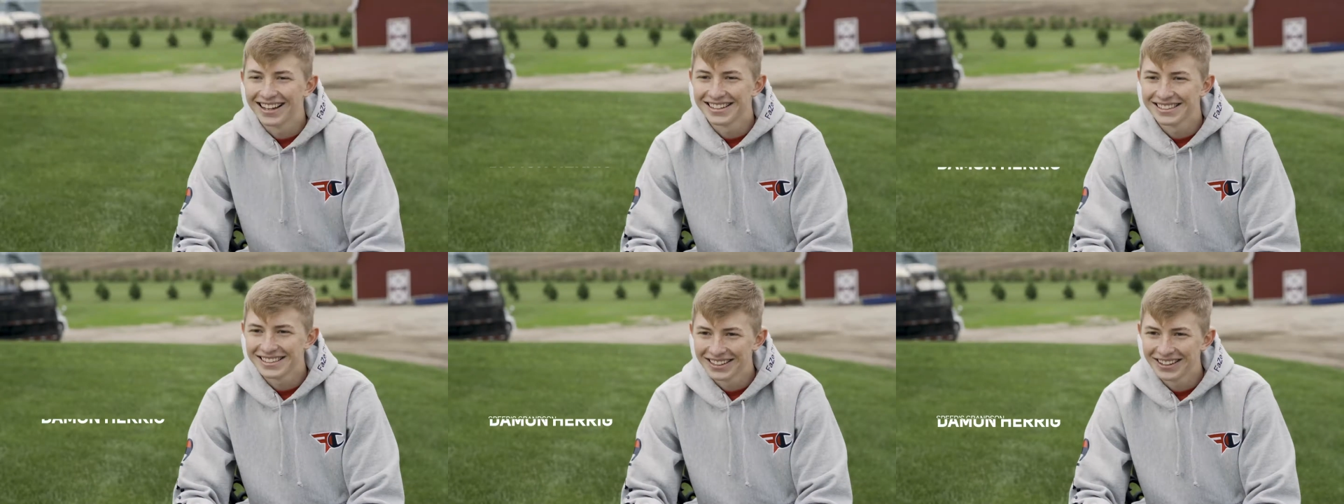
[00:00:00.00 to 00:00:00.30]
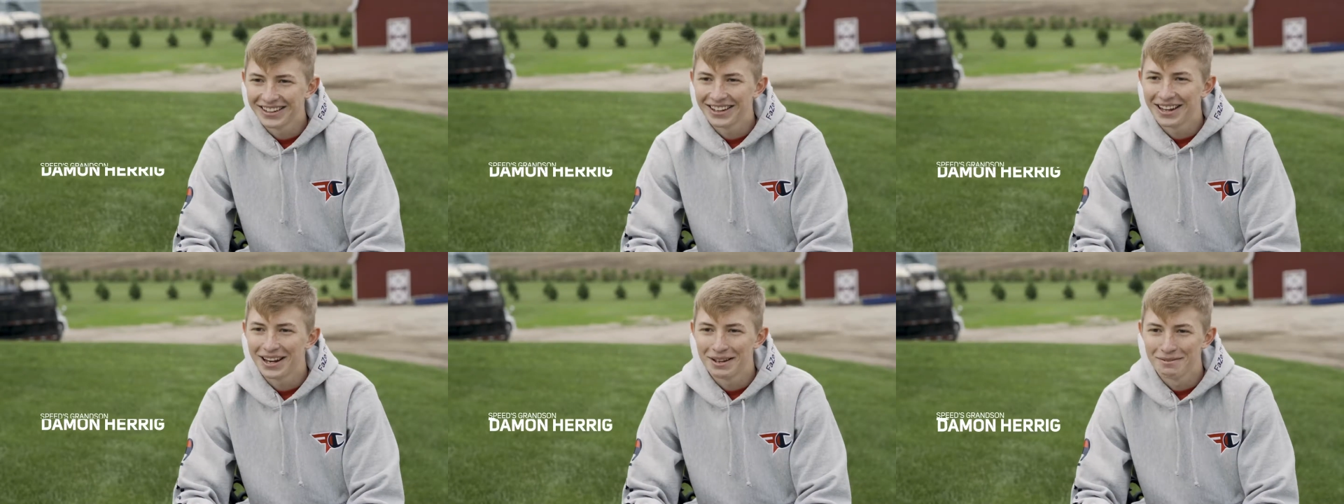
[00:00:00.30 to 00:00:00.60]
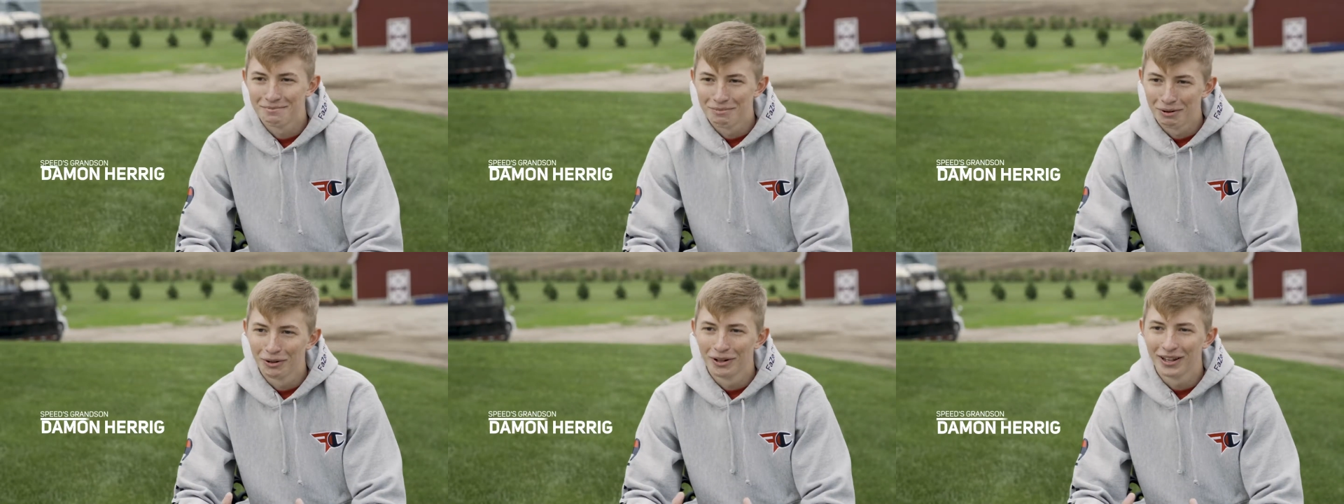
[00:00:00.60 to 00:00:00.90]
Constantly getting
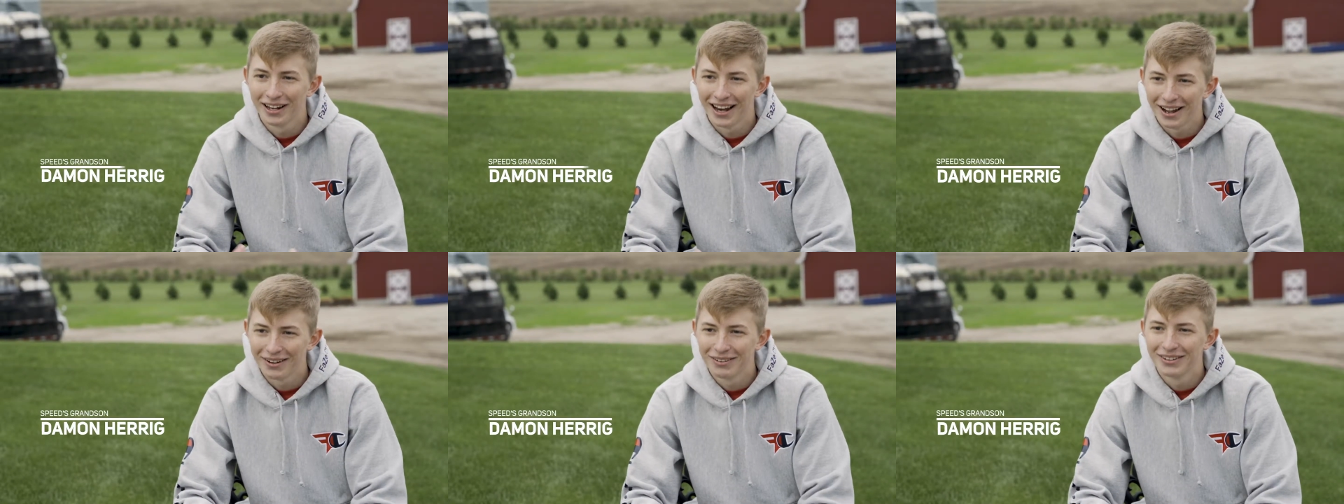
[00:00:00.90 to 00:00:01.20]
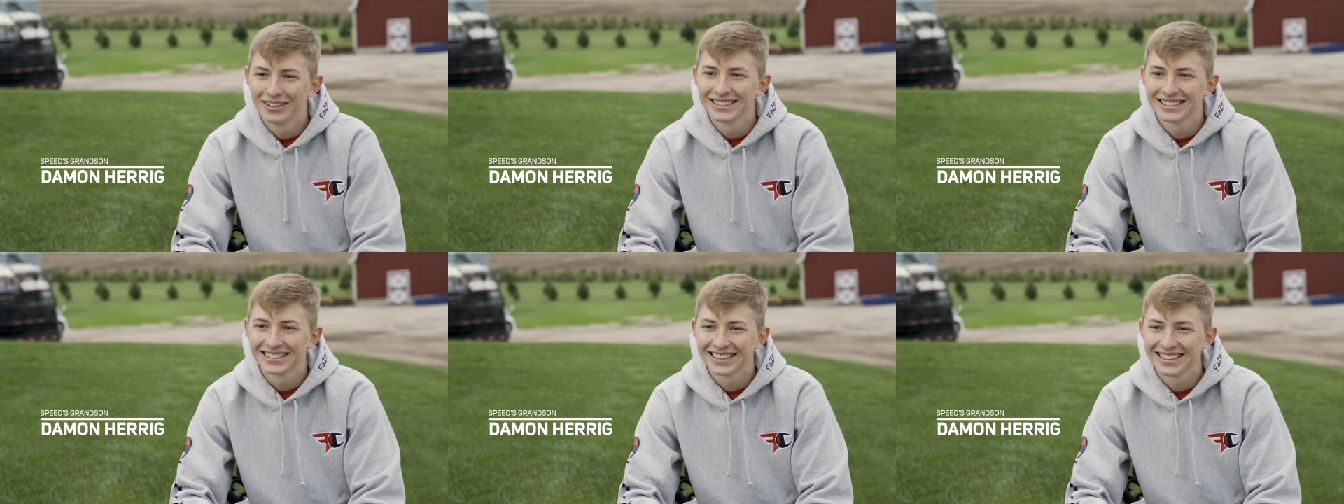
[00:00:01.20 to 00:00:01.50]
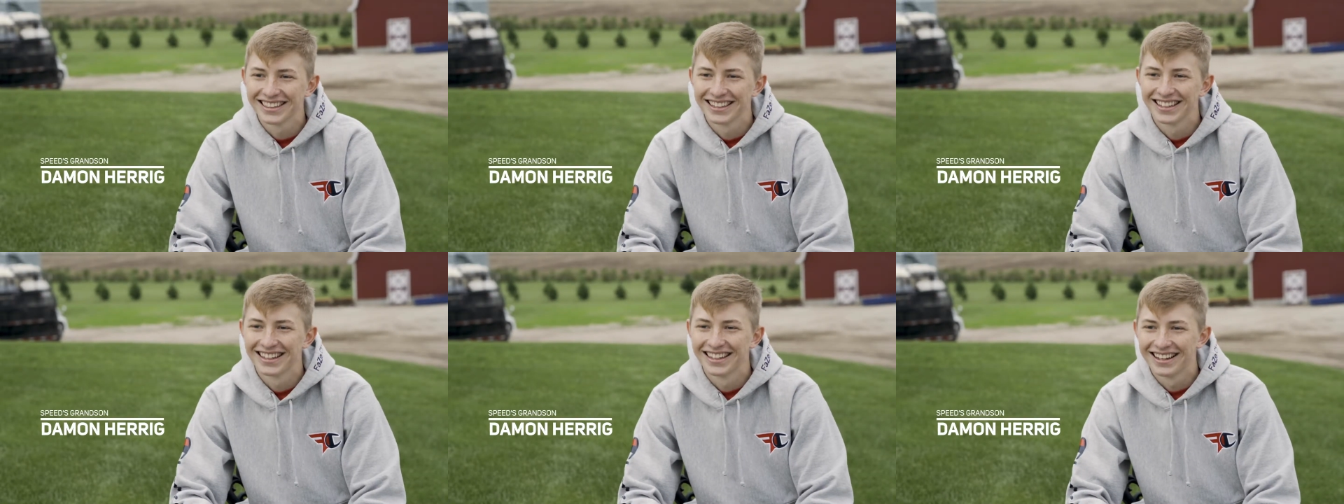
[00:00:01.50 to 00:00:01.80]
bullied, I was.
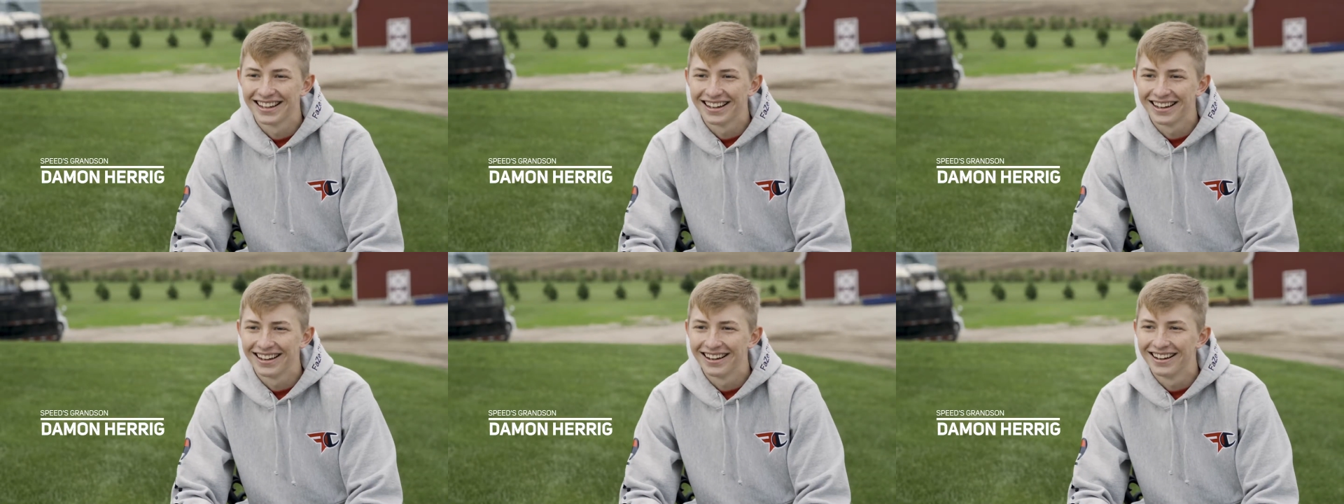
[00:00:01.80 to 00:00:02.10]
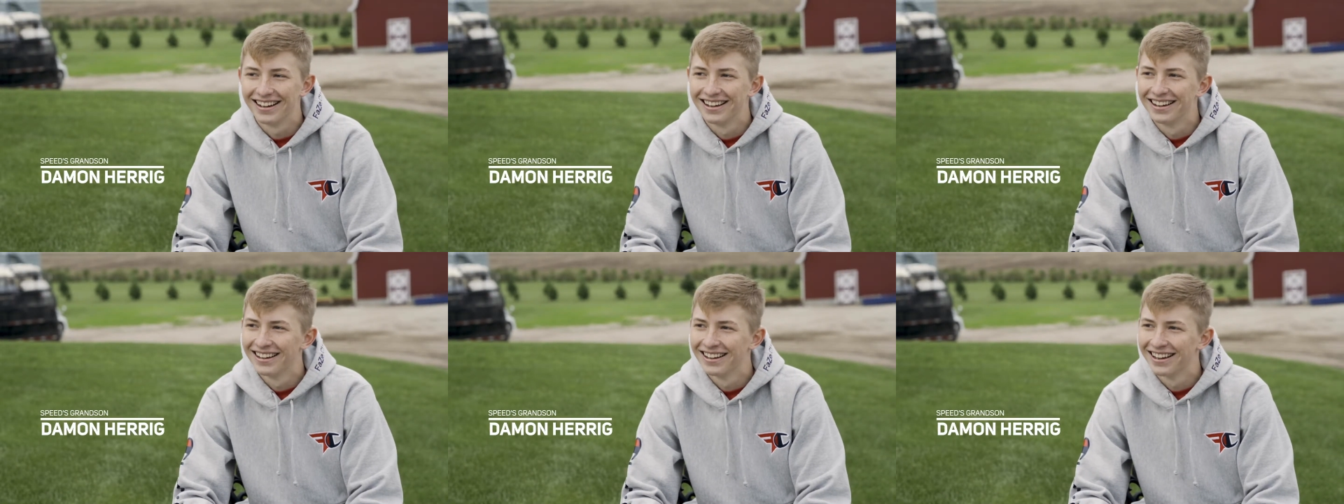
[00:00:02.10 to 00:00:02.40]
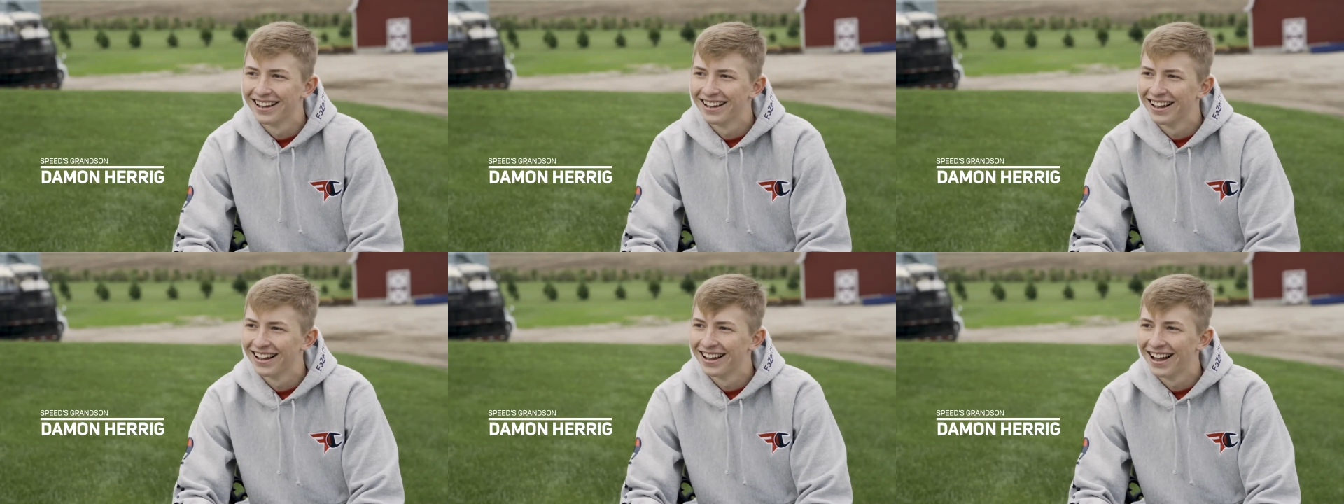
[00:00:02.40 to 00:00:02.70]

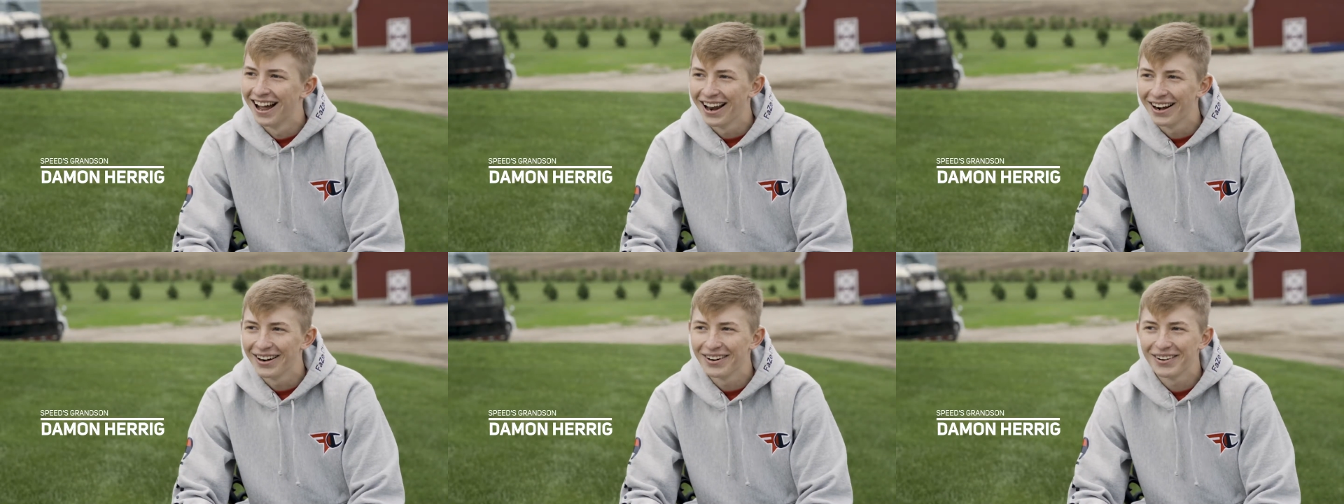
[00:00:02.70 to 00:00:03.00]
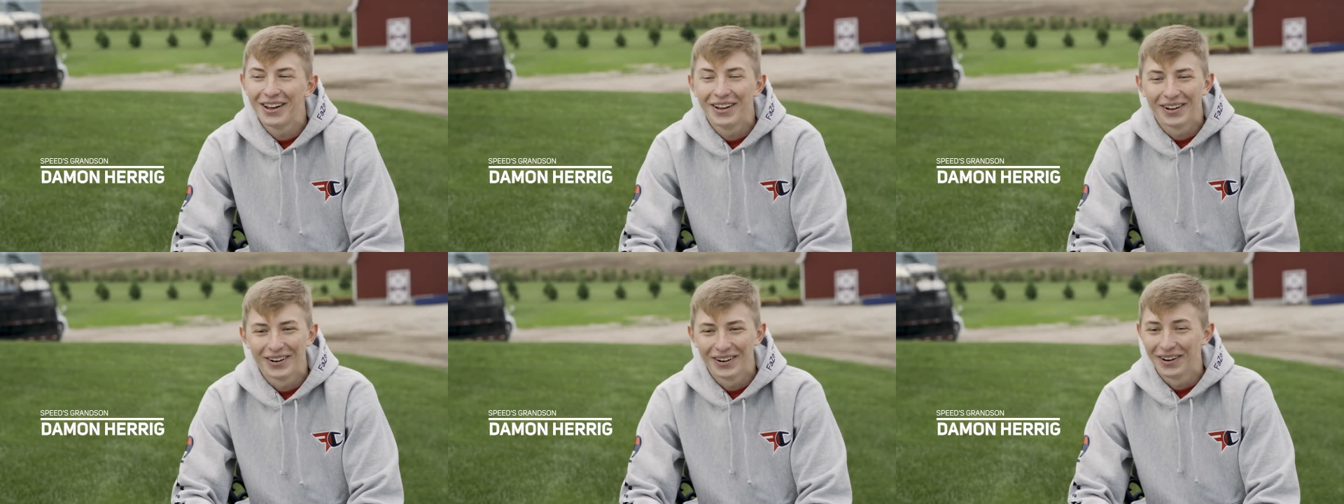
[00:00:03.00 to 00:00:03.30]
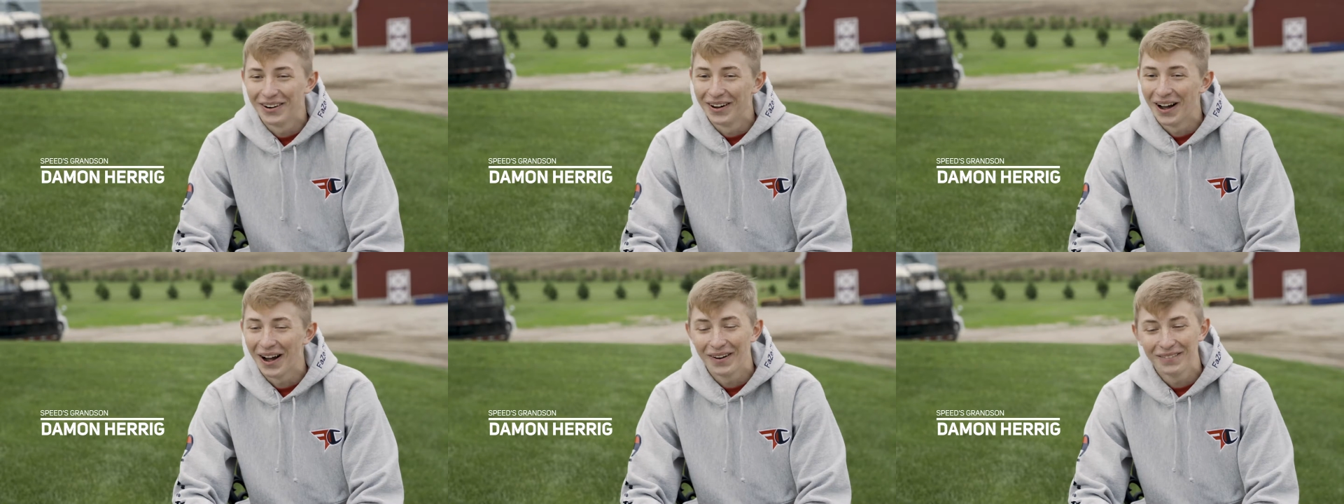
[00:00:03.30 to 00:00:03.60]
I don't know
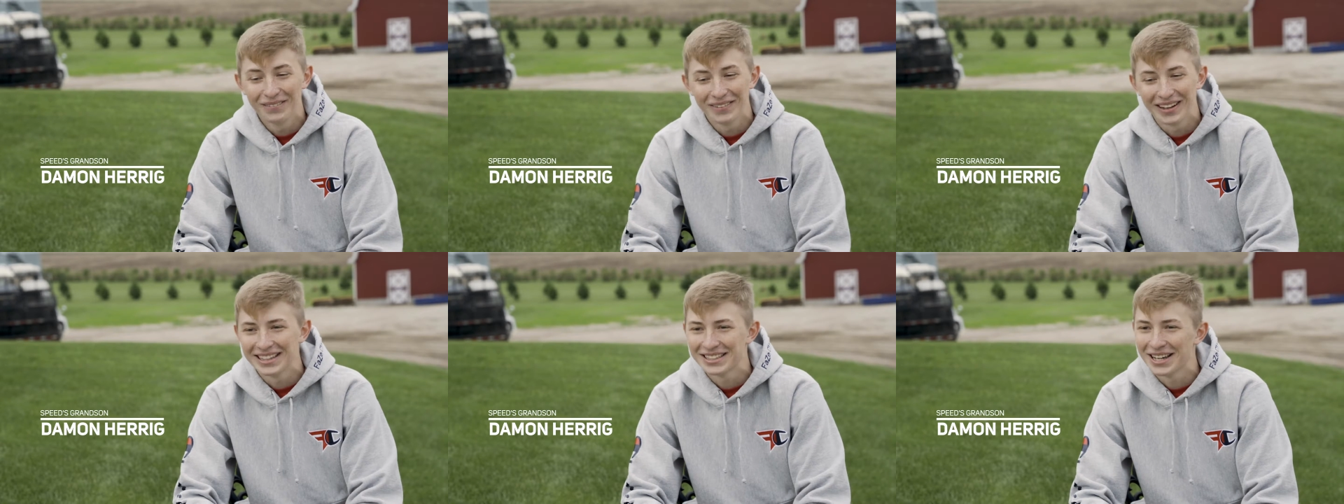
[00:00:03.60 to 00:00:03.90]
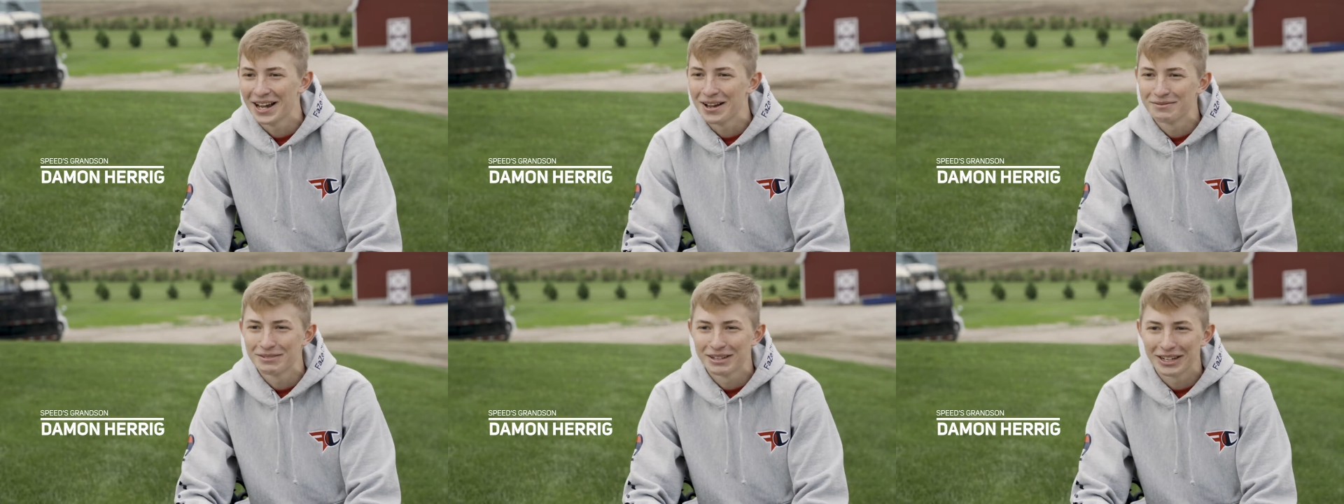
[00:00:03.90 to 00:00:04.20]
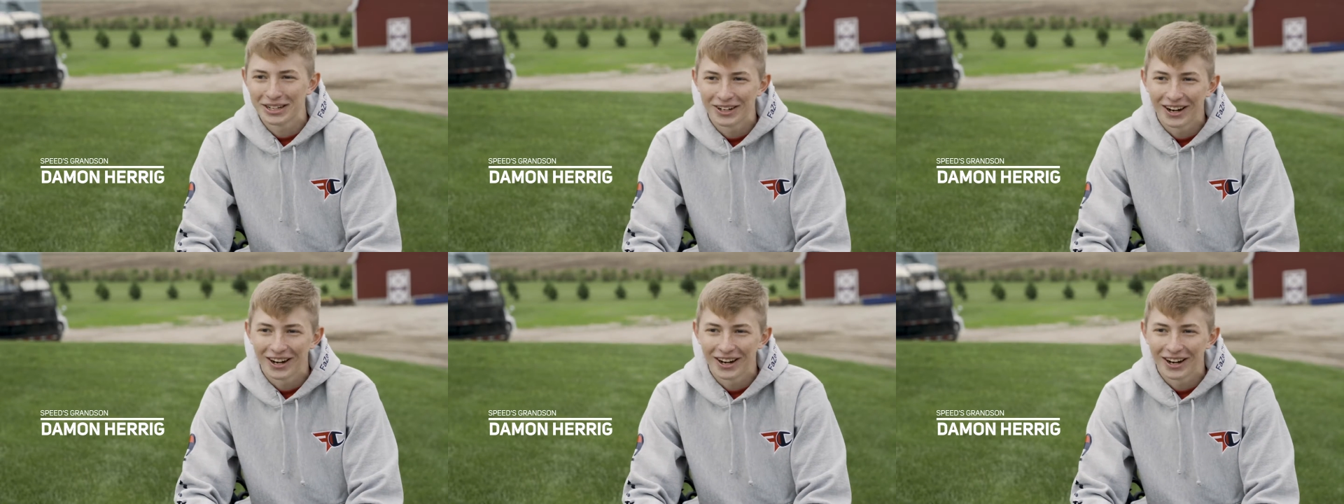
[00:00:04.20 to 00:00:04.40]
how many times I